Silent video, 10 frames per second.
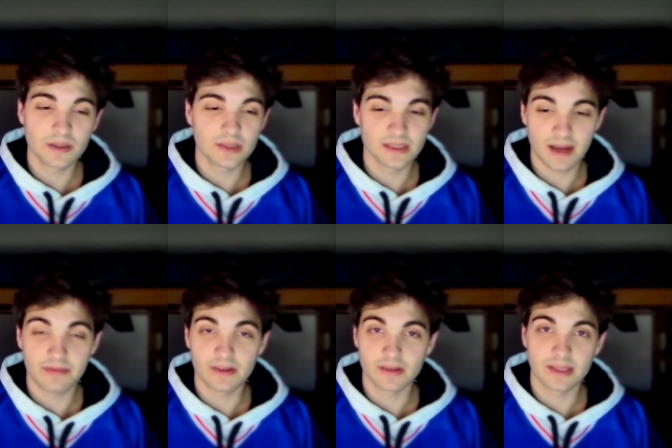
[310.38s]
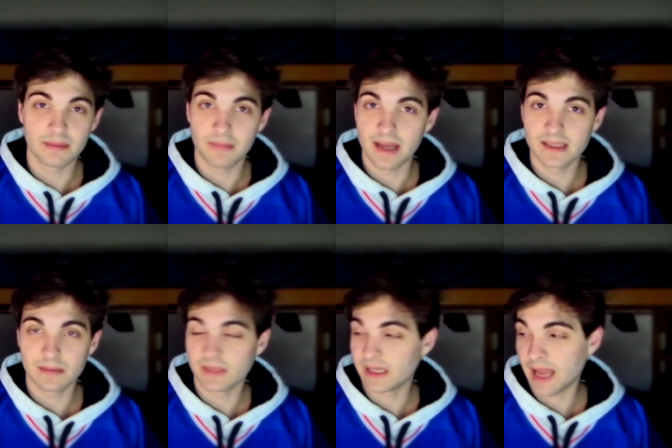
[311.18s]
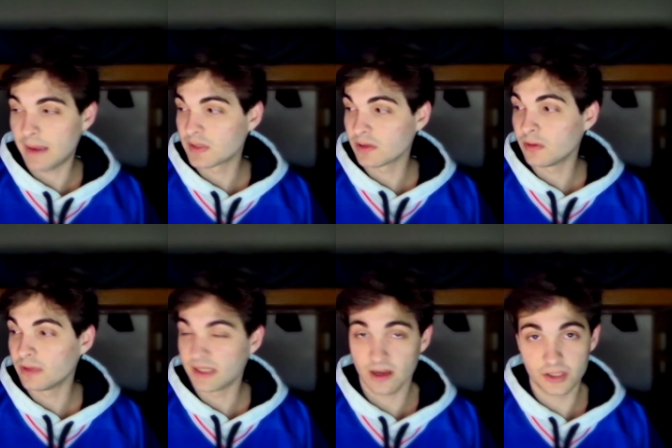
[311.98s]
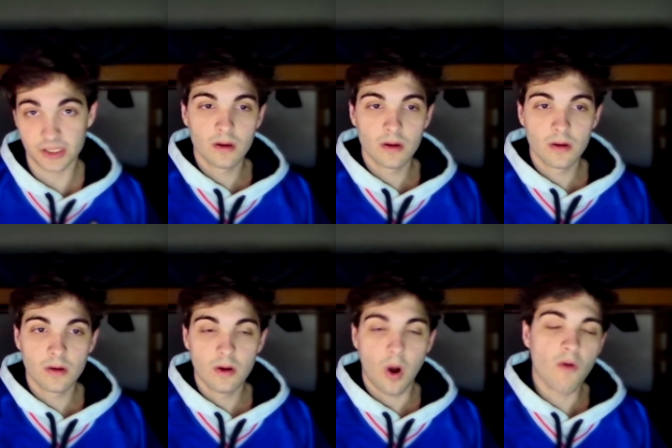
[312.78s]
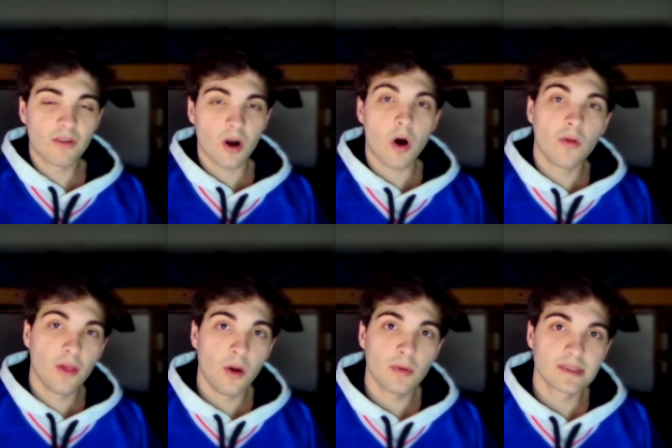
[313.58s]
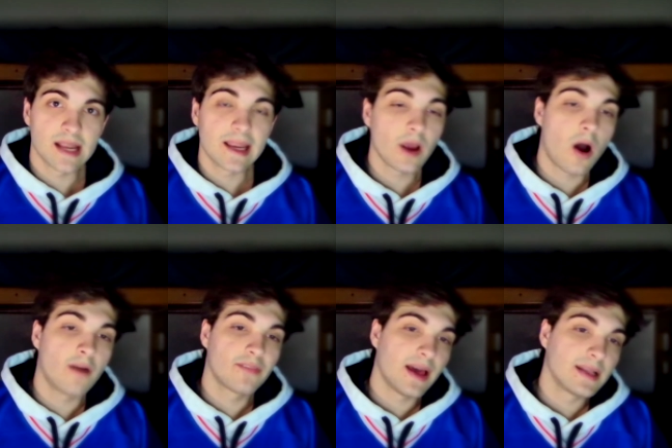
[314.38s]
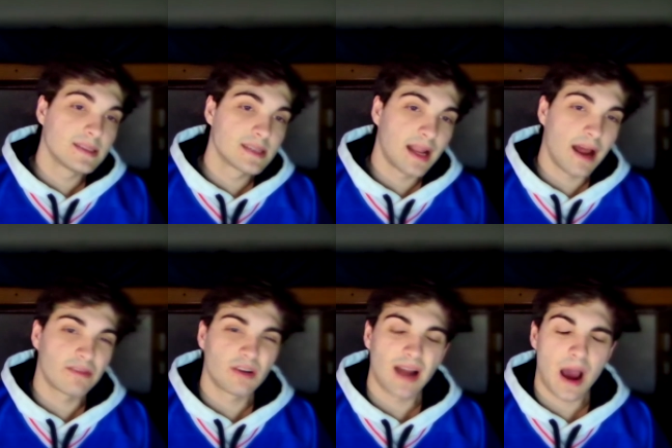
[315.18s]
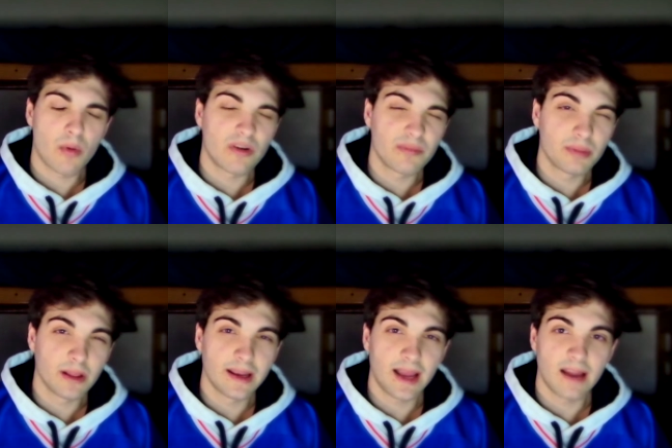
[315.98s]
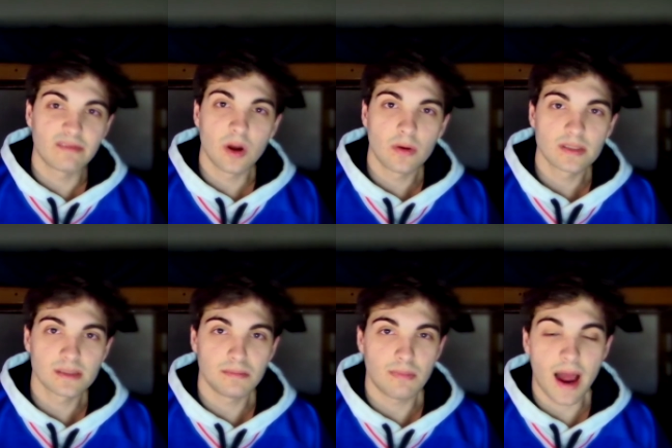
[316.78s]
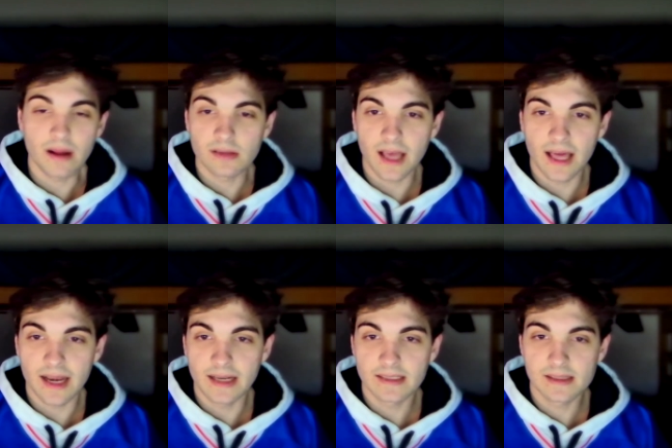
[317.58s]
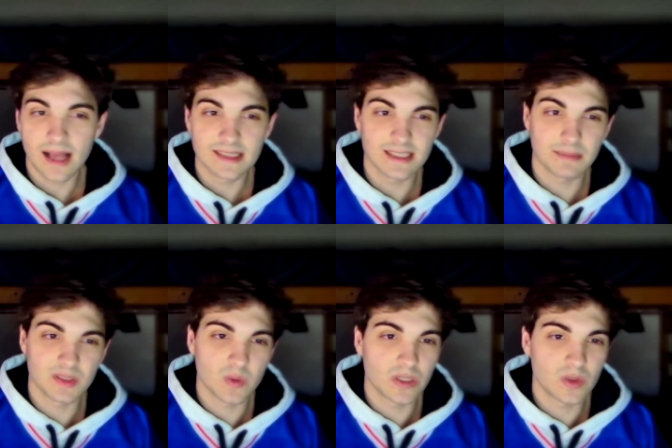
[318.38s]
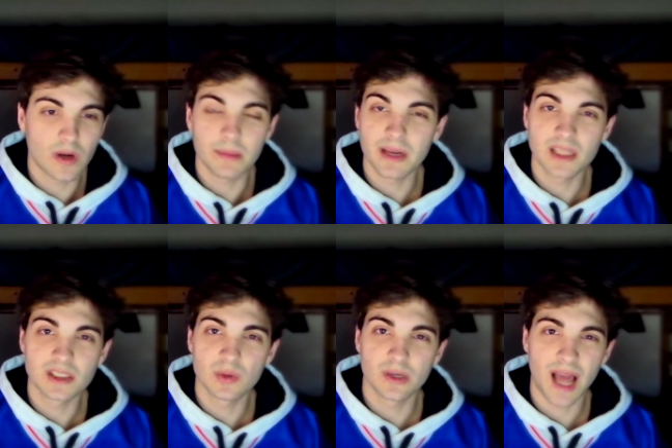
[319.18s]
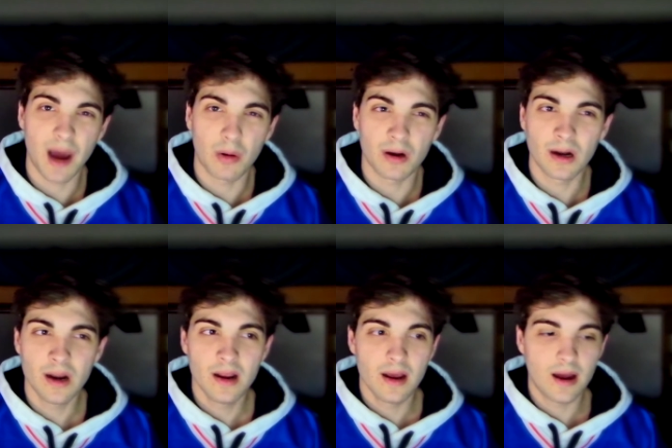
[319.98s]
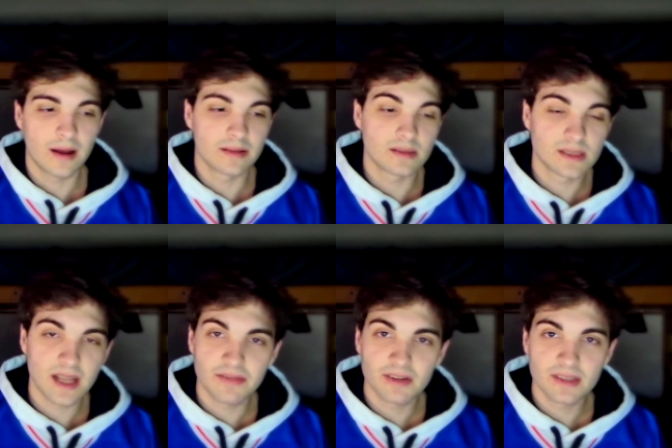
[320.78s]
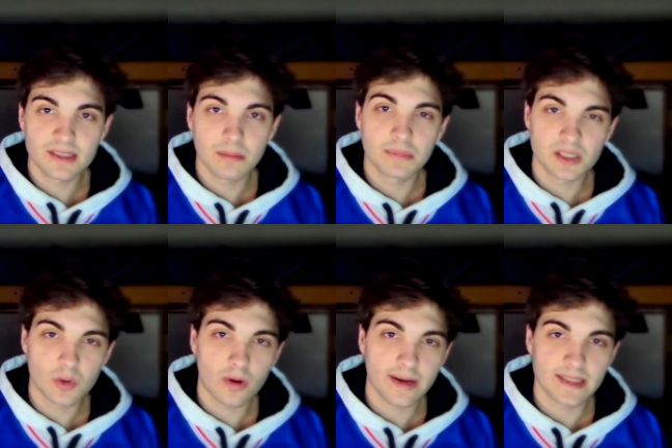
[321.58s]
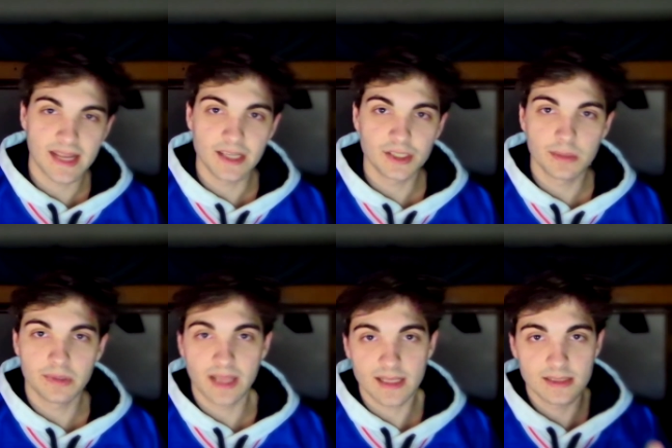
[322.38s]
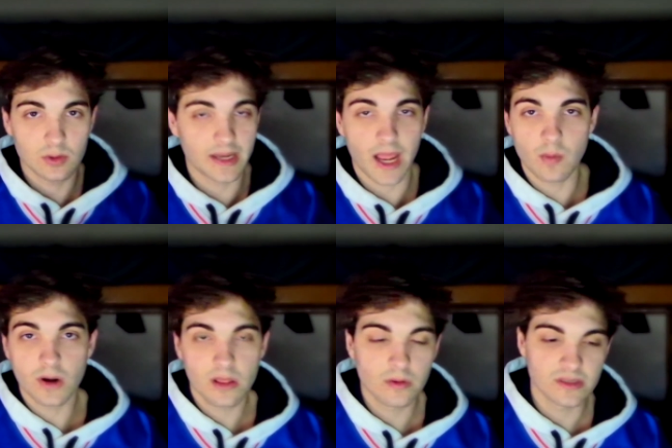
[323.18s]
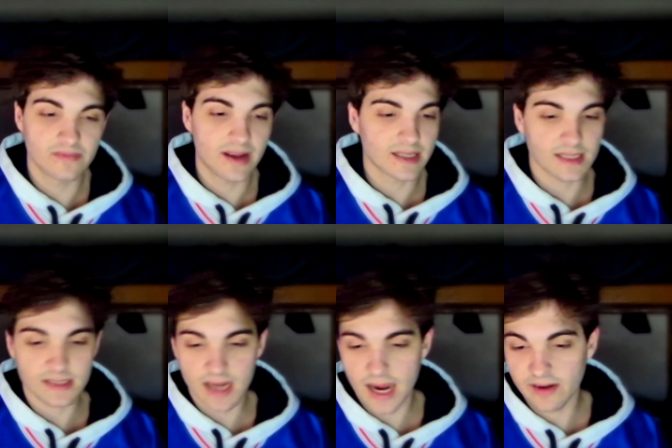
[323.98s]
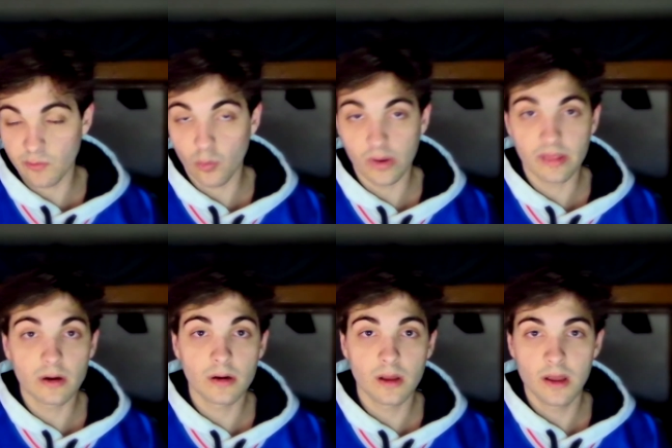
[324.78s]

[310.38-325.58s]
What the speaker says: you could definitely make something absolutely touching. Overall though, when taking off the headset after an hour of play, I've noticed mild headaches lasting between 20 minutes to an hour. There's definitely some disorientation, but that's again one of those effects that's kind of withered